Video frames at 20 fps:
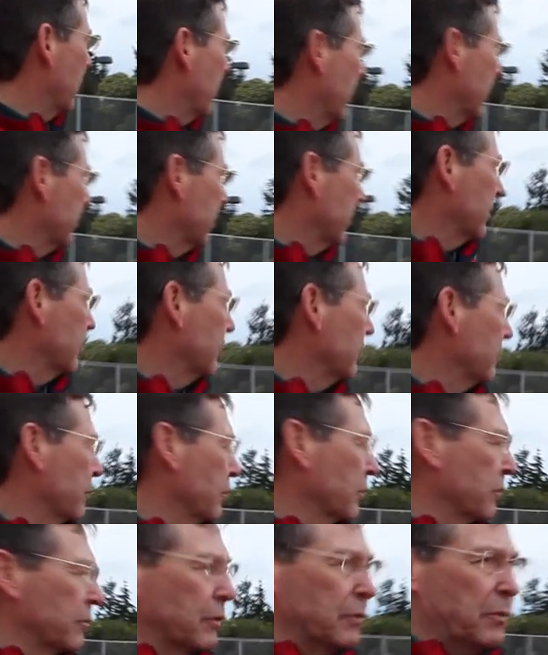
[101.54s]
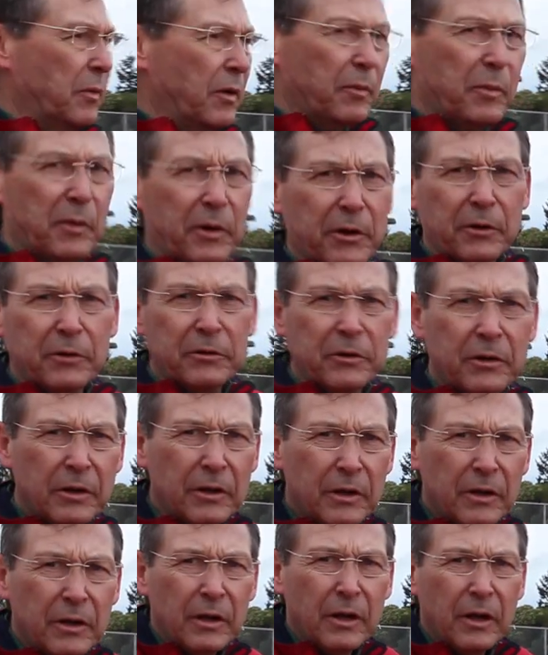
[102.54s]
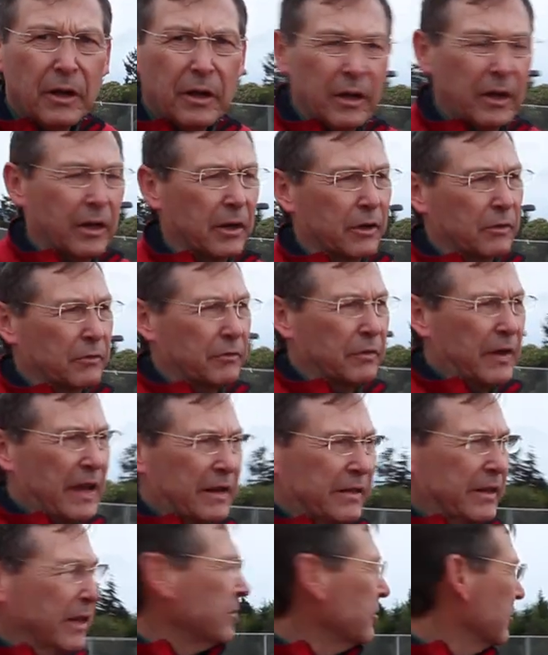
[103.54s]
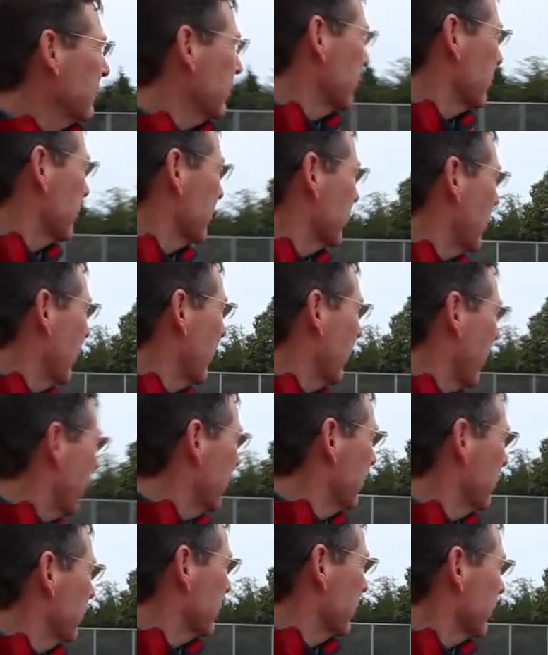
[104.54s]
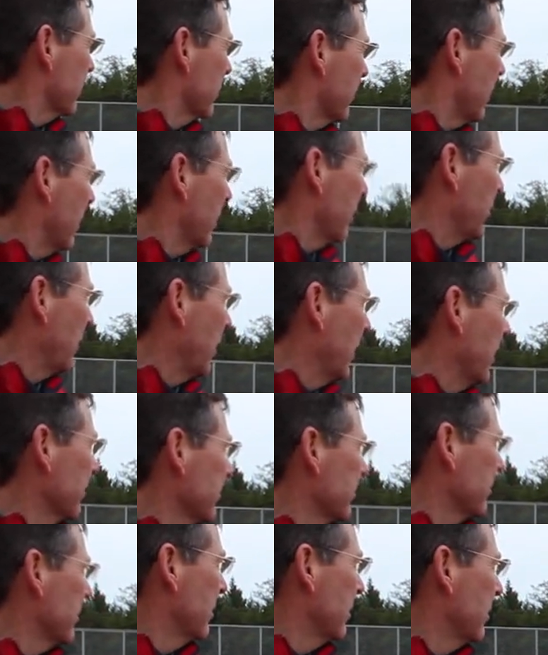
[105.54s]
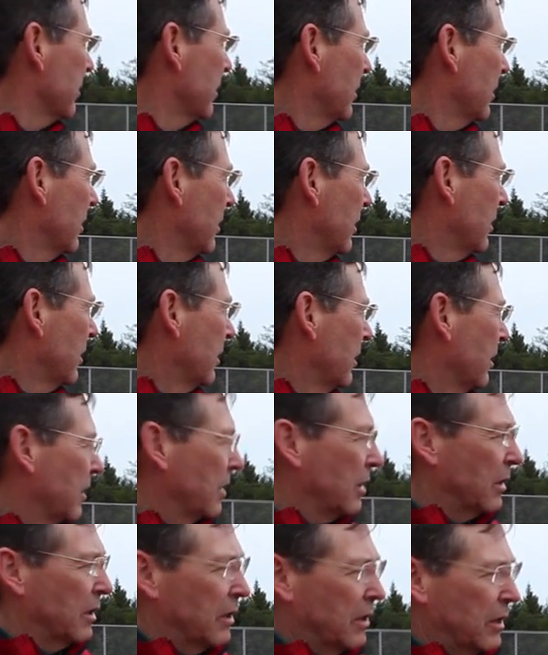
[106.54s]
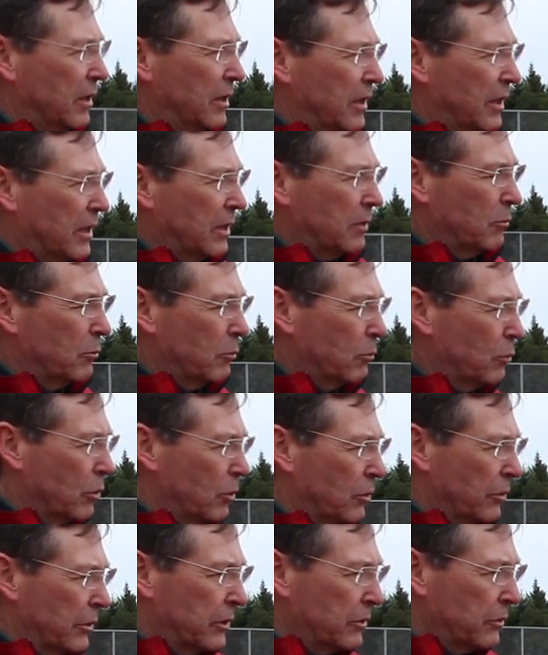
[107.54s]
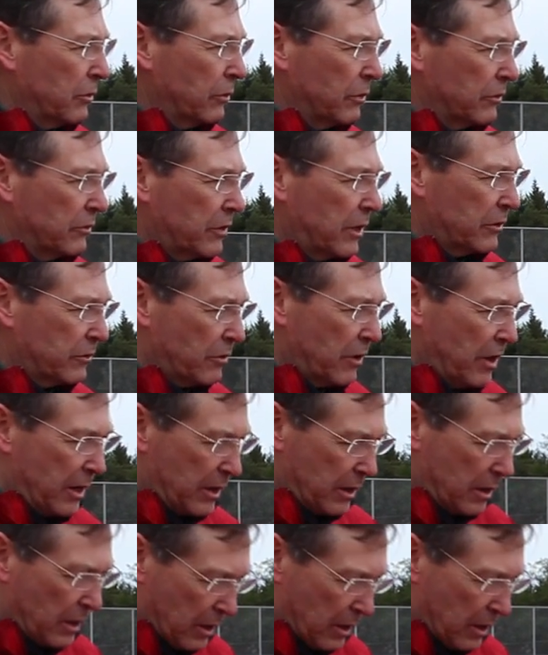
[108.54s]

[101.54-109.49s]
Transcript: like they do for the football players, and in fact, that's the start I use out of the blocks. At World Indoors, I tried